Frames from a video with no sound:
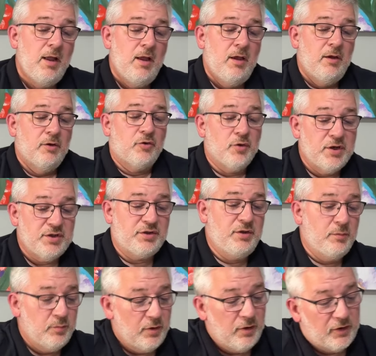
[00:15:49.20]

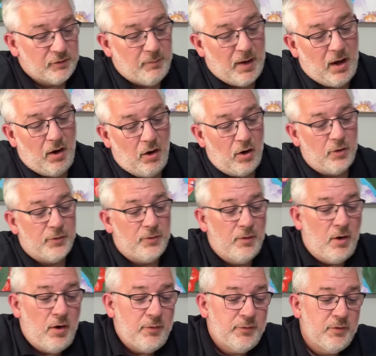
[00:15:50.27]
Christian books by
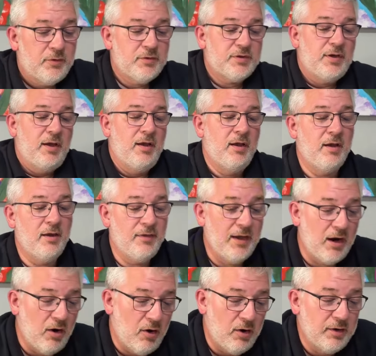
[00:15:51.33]
authors that
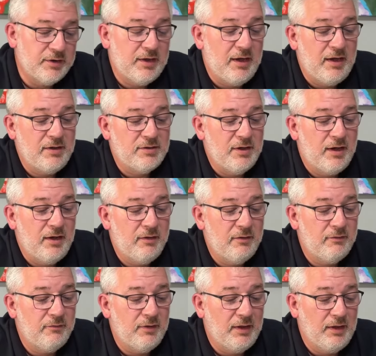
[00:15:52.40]
aren't
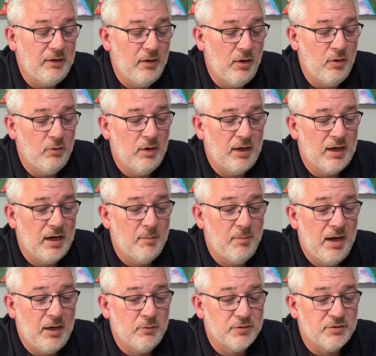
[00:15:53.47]
KJVO. I got it
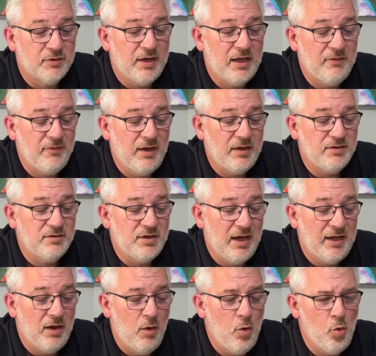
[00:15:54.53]
backwards, or
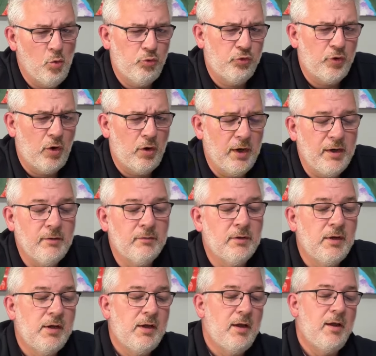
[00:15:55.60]
KVJO, sorry.
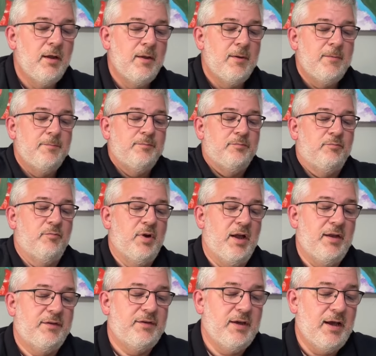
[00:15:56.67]

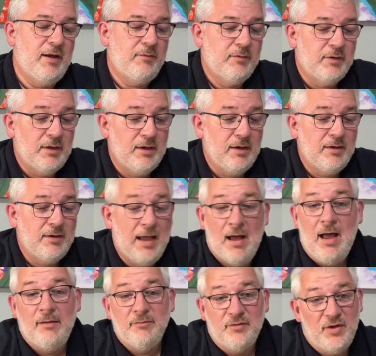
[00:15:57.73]
But
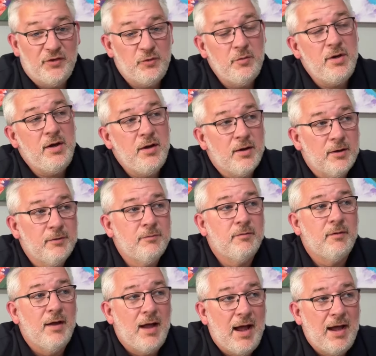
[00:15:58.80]
now this one here,
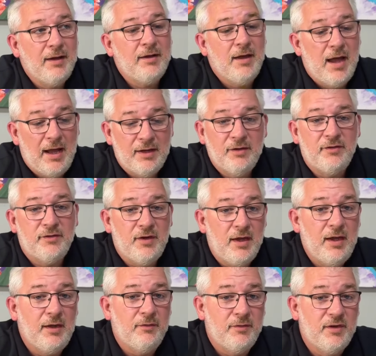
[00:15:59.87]
I can
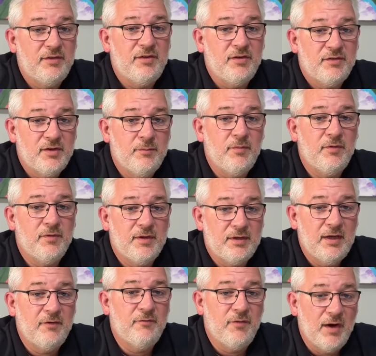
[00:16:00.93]
say this is something that
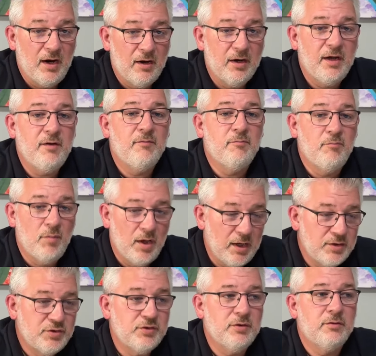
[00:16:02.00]
they very much